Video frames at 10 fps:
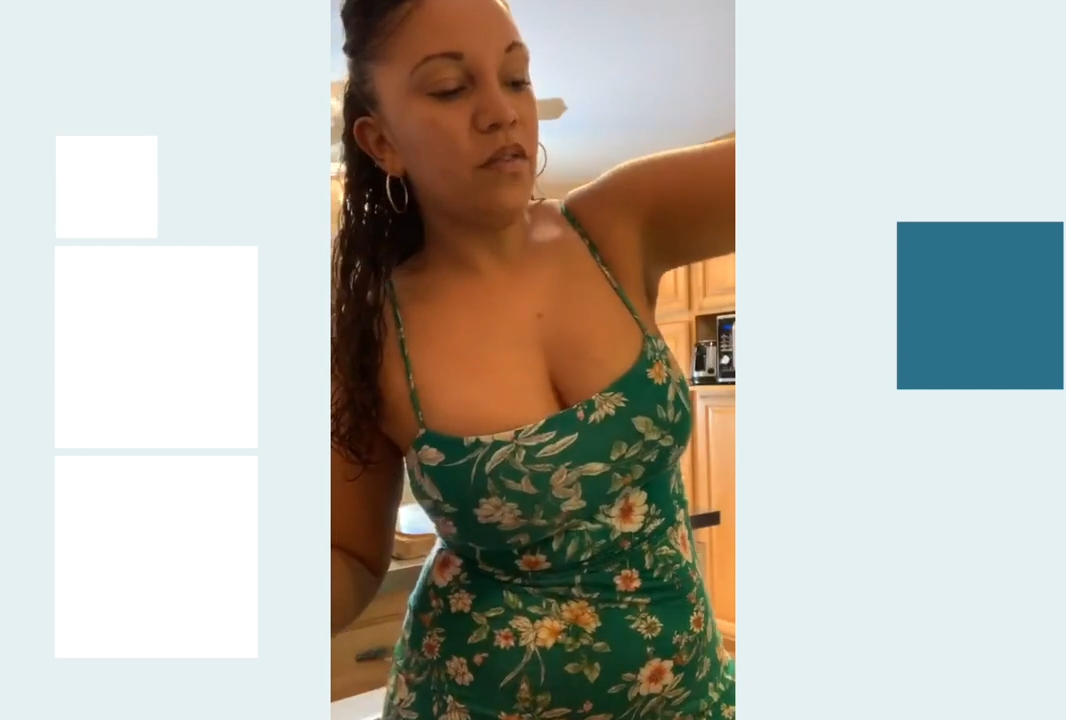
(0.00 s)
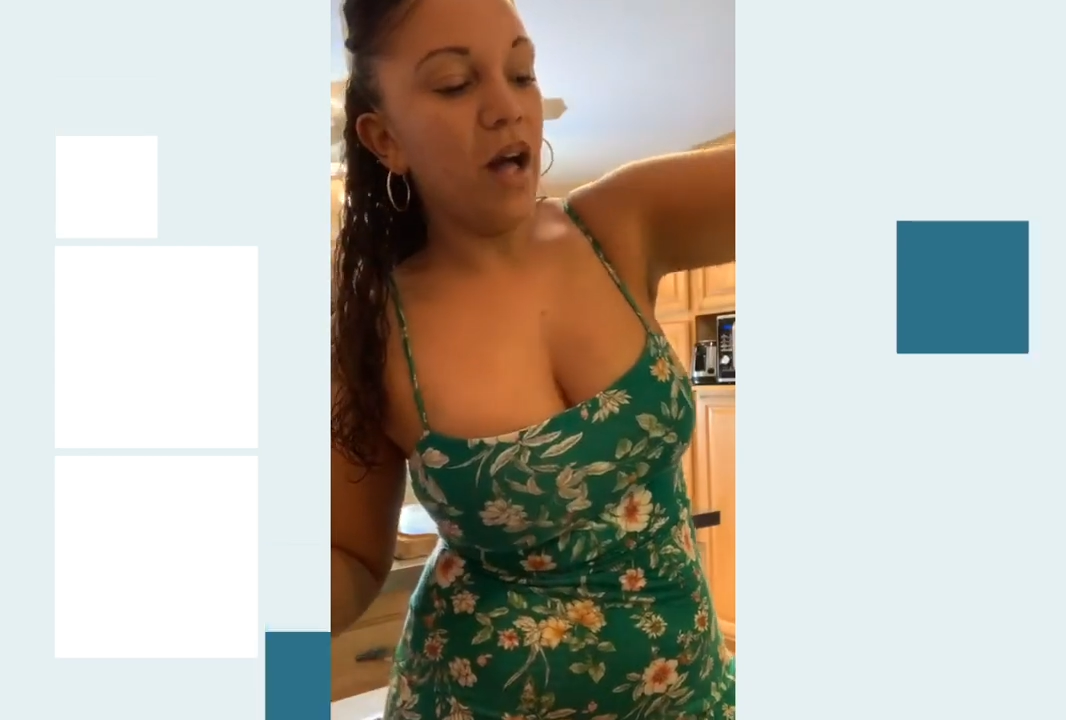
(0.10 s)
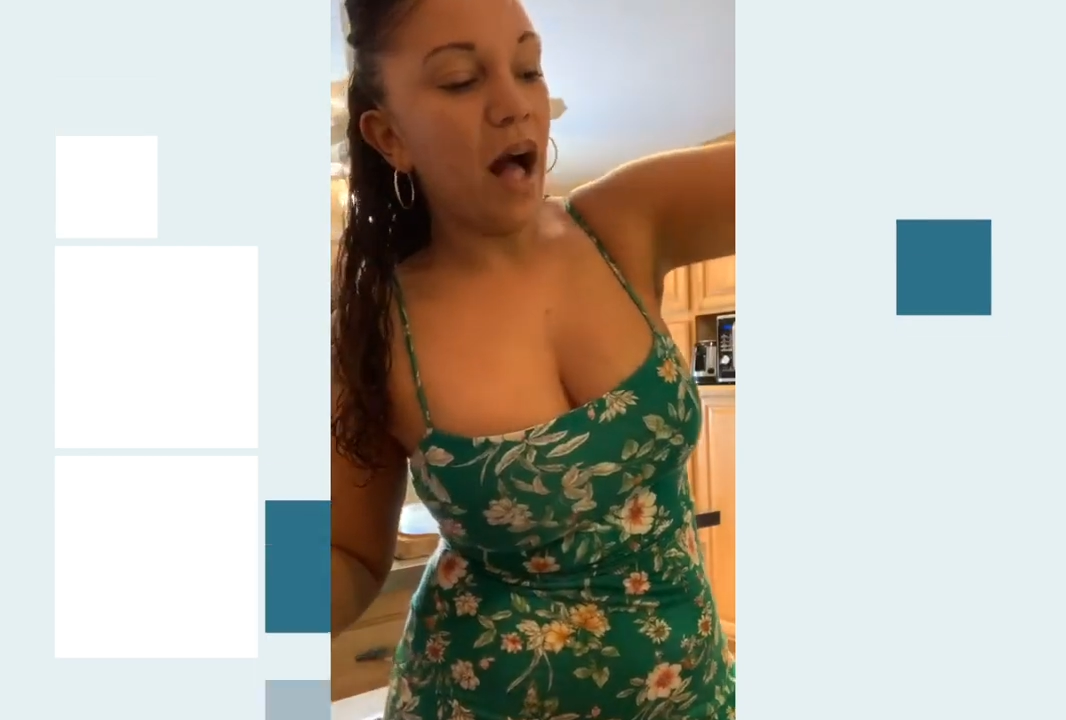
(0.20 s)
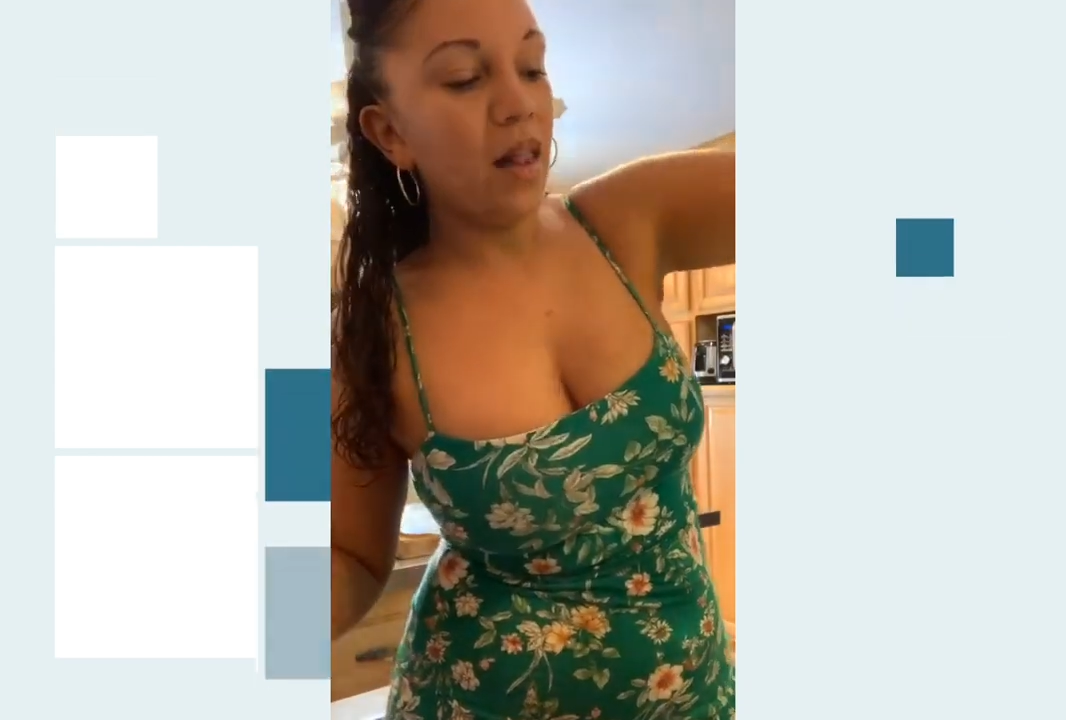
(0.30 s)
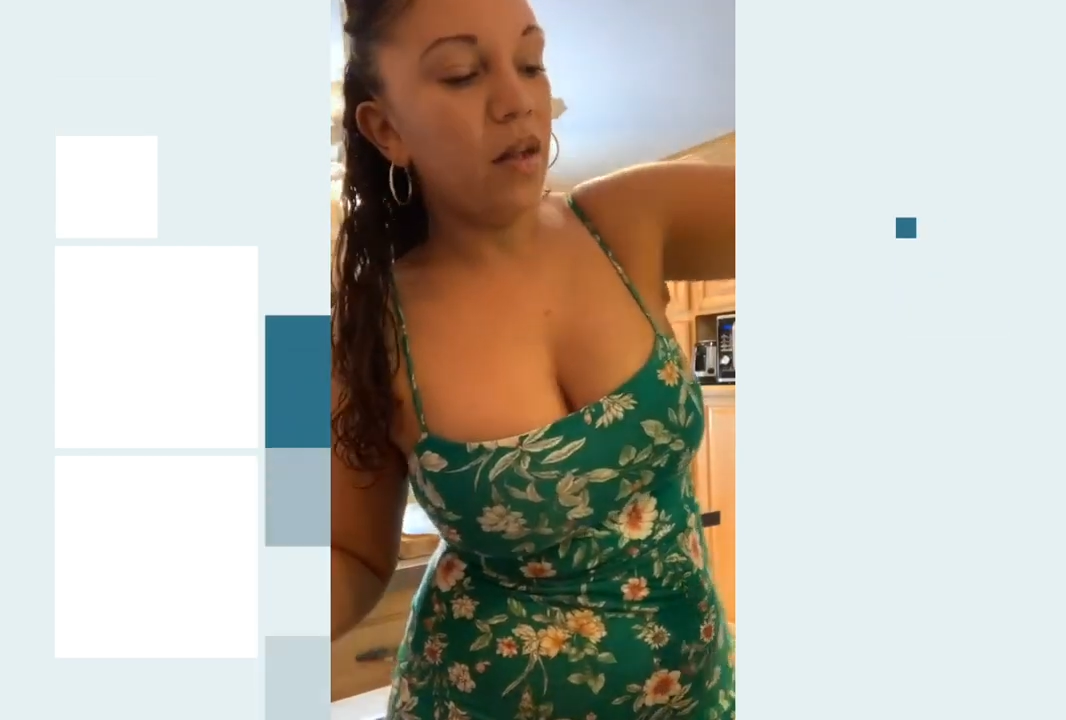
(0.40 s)
of
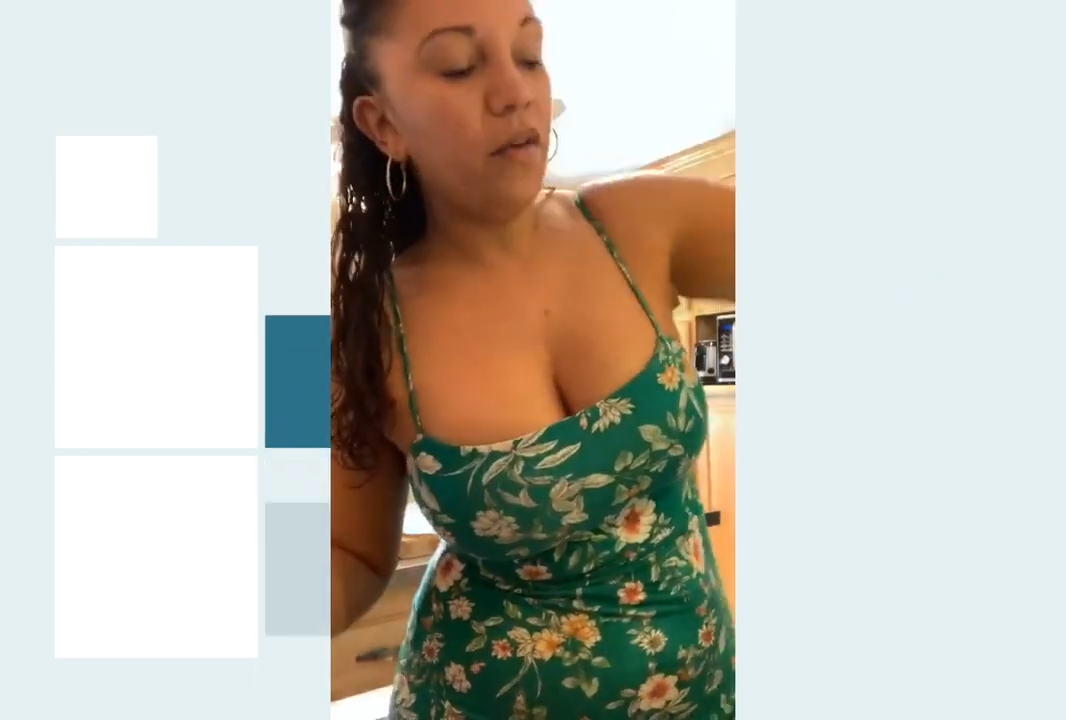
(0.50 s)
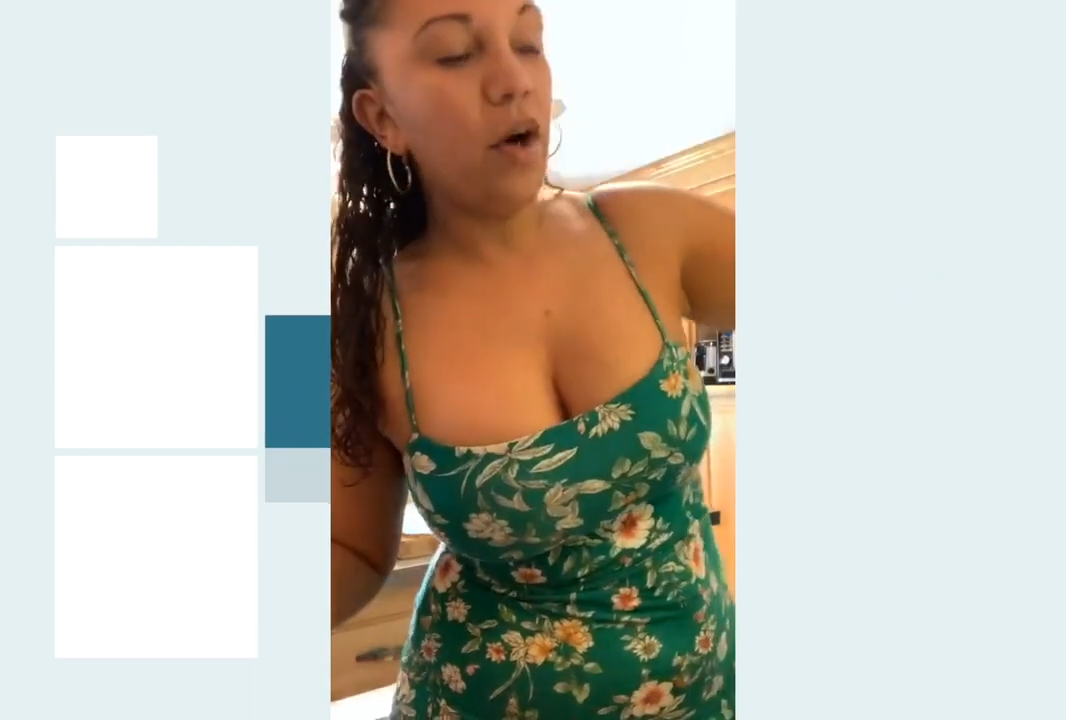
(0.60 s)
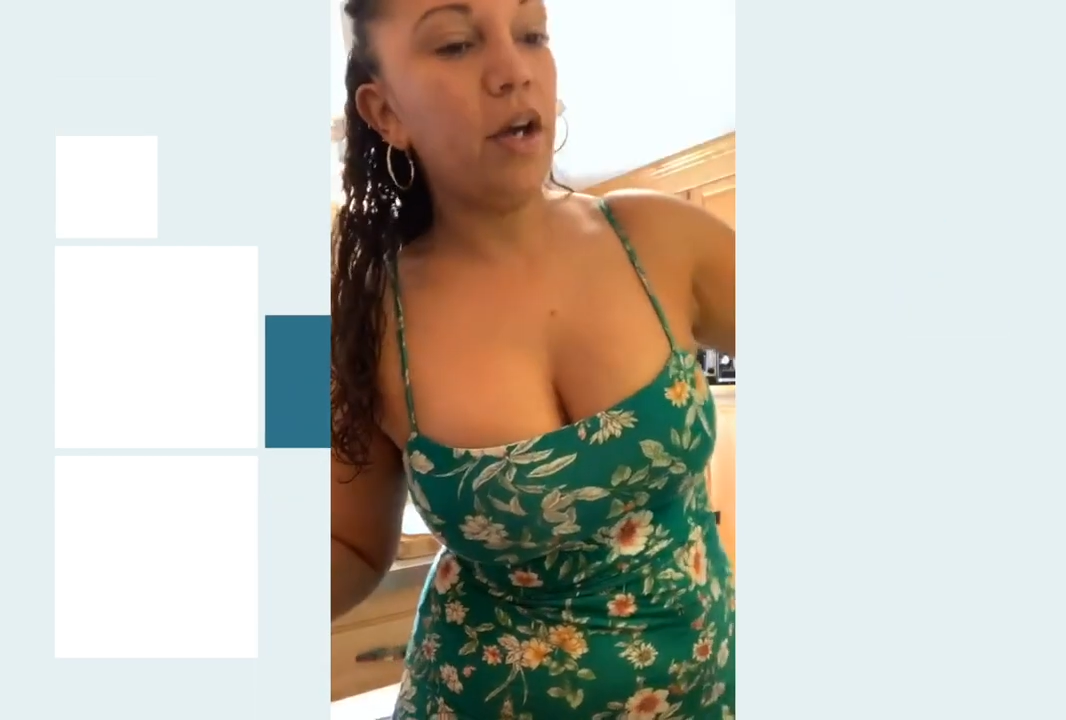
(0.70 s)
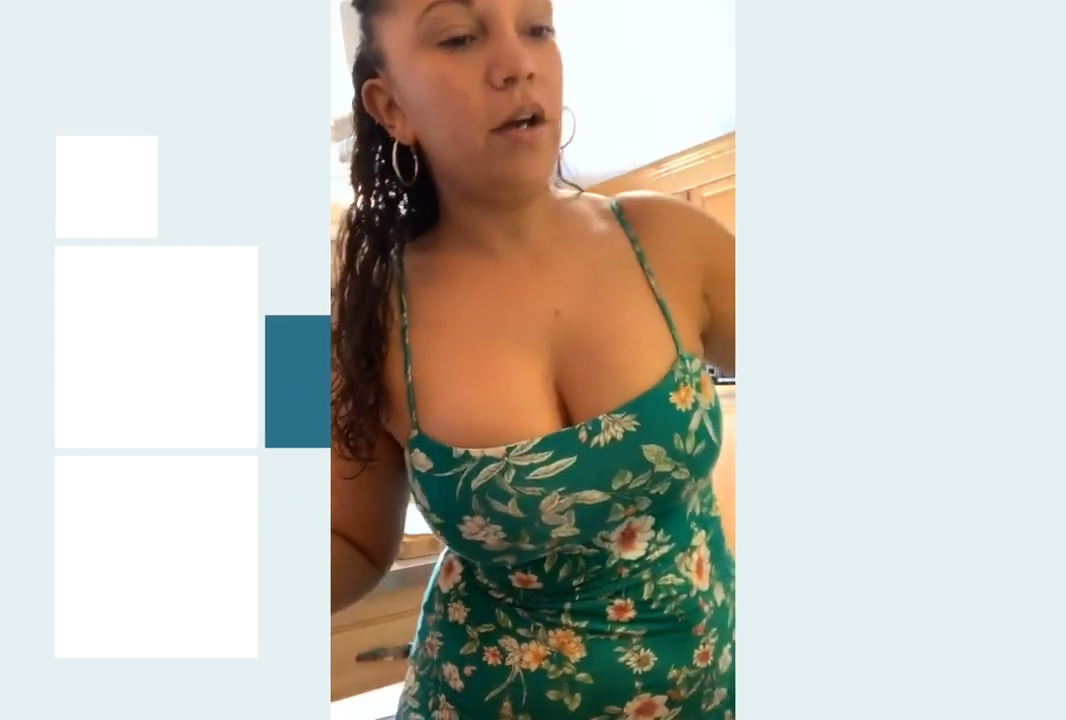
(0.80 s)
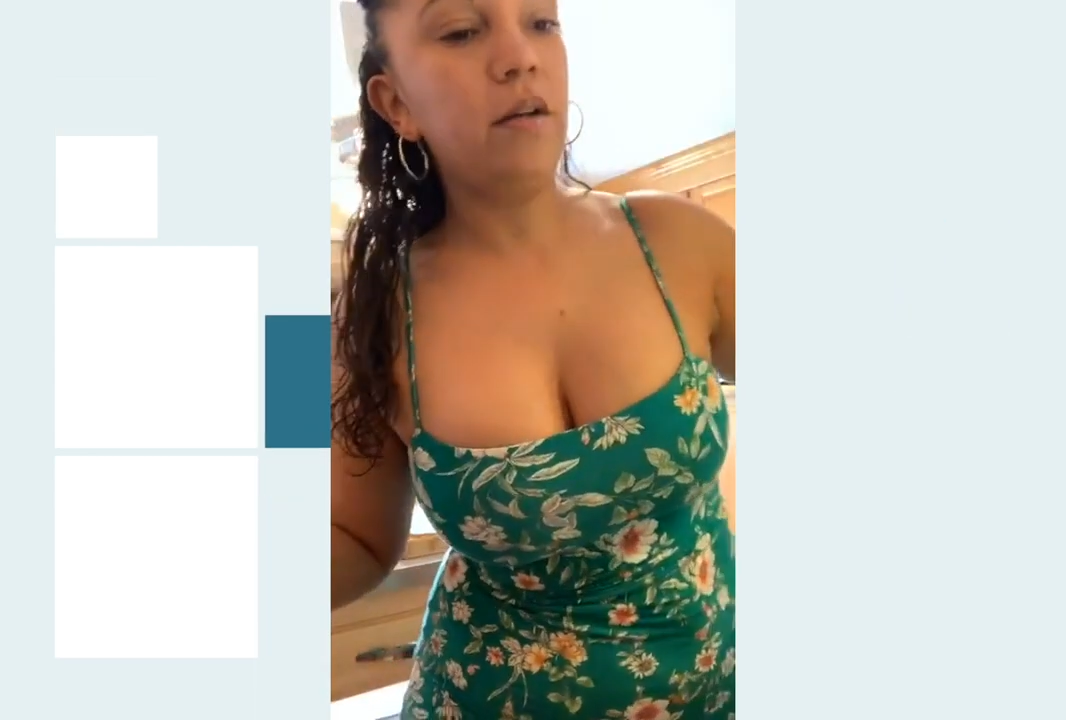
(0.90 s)
olive
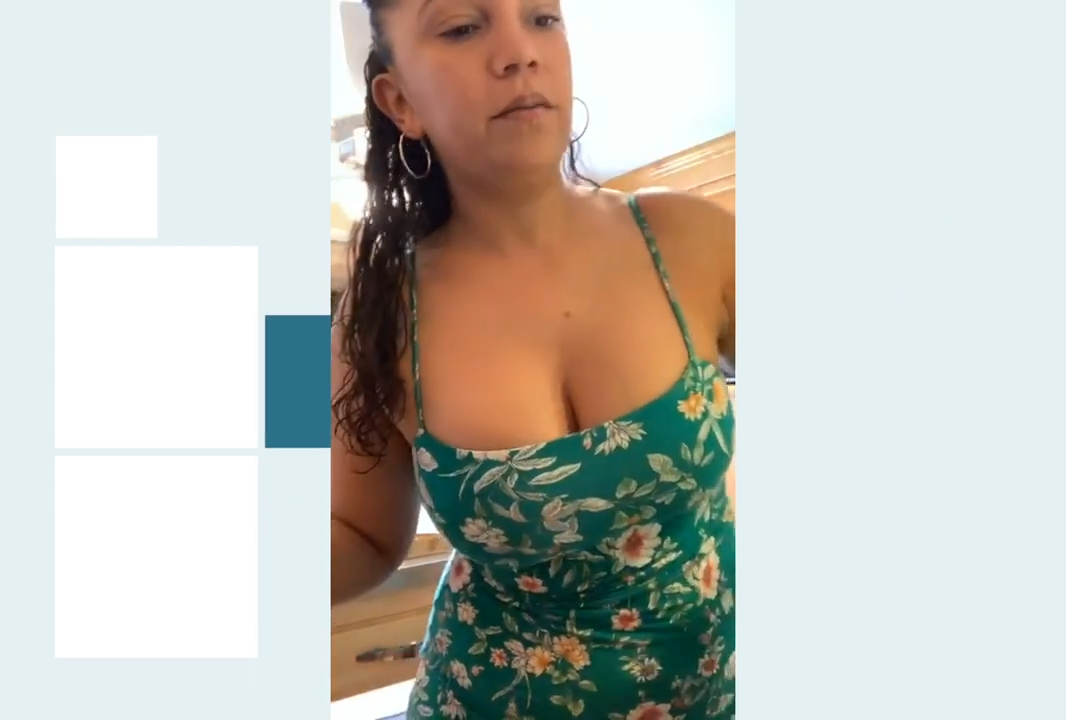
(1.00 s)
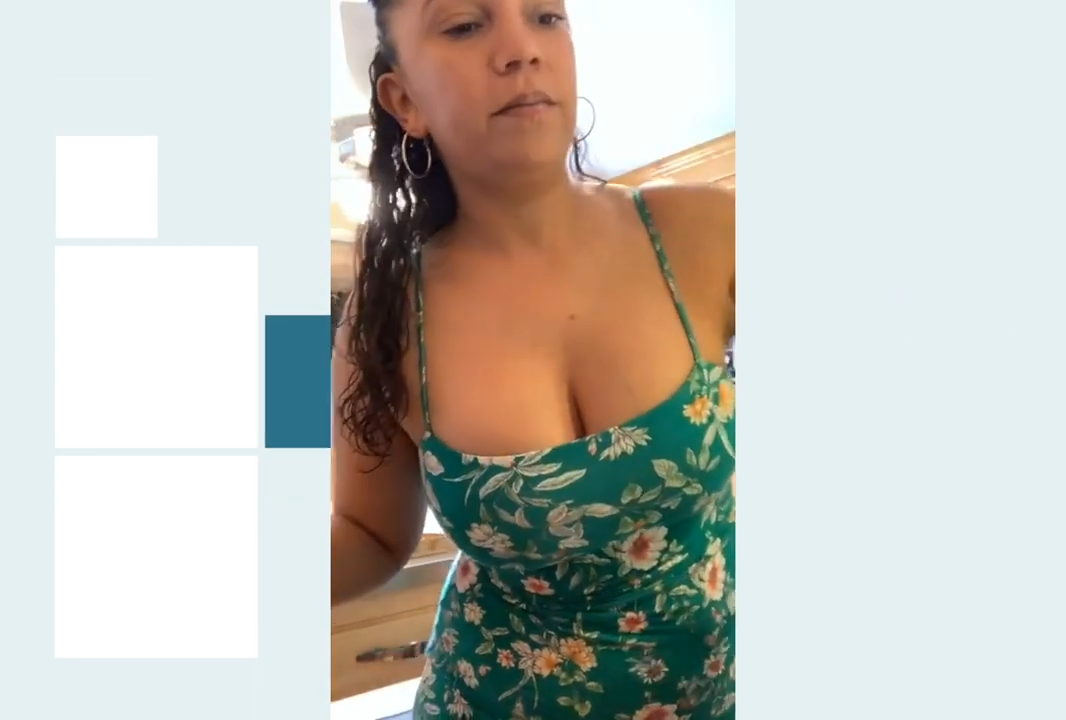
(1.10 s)
oil.